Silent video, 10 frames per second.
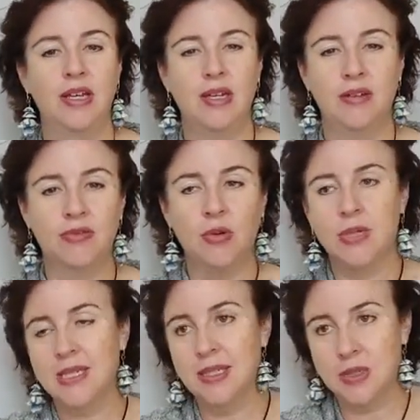And of
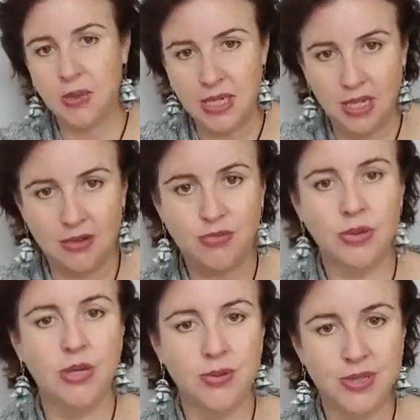course, as we give,
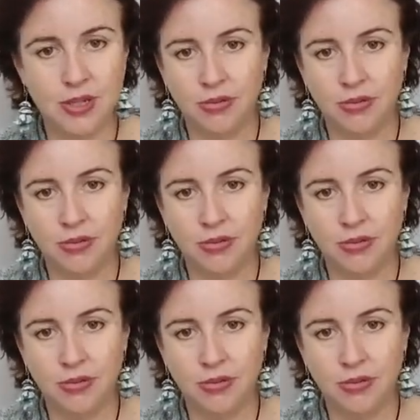we also